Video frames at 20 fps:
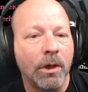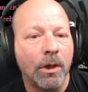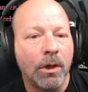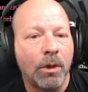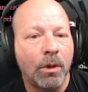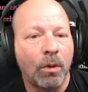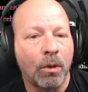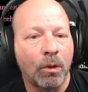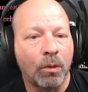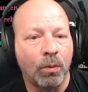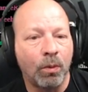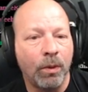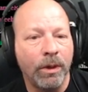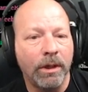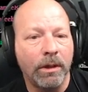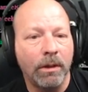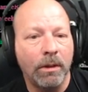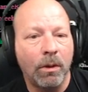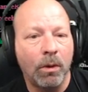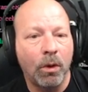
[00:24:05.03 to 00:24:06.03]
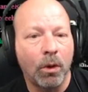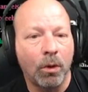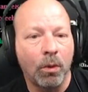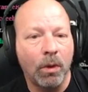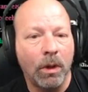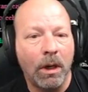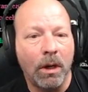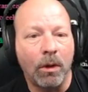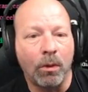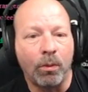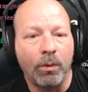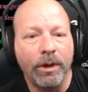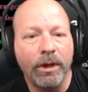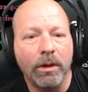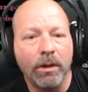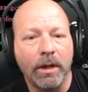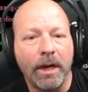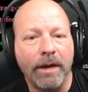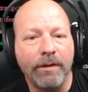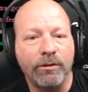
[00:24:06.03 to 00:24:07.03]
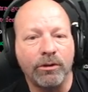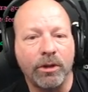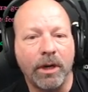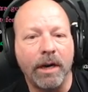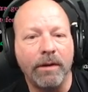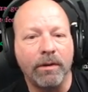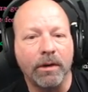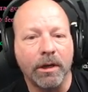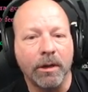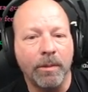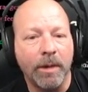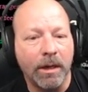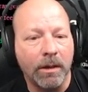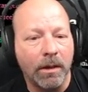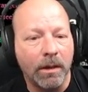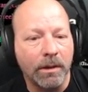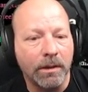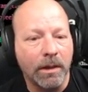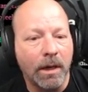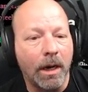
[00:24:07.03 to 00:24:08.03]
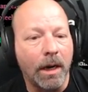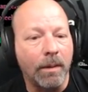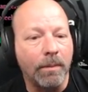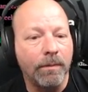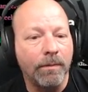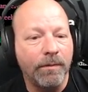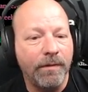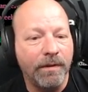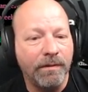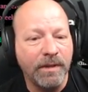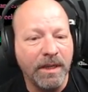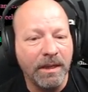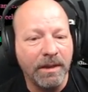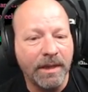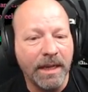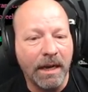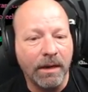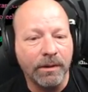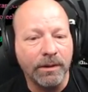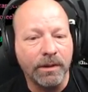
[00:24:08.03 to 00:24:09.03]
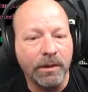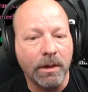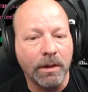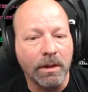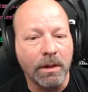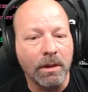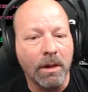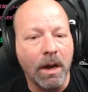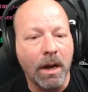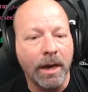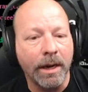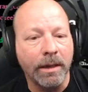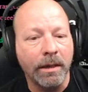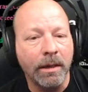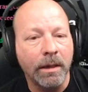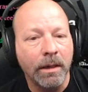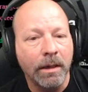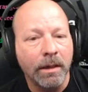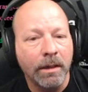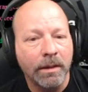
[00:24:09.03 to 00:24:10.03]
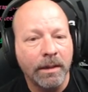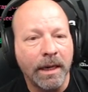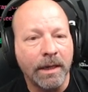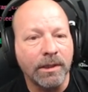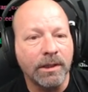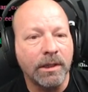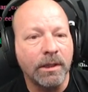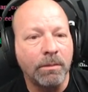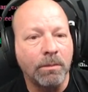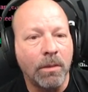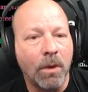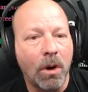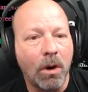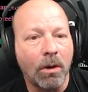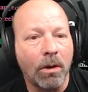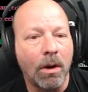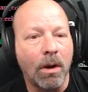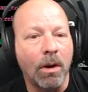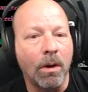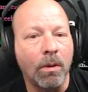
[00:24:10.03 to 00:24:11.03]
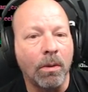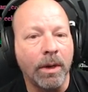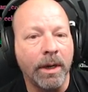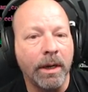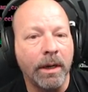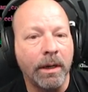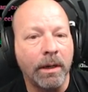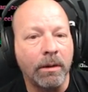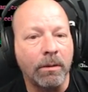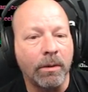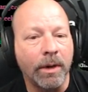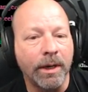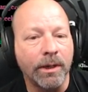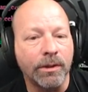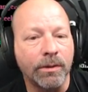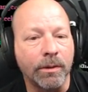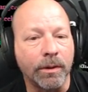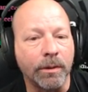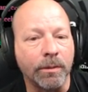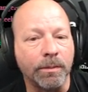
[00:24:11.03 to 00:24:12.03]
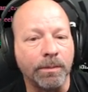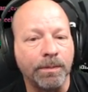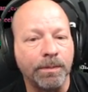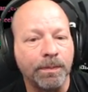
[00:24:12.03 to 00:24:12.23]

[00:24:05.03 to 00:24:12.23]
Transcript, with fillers: or will or a real life driver come out on top? Fifteen thousand on the line. That's tomorrow in RaceRoom,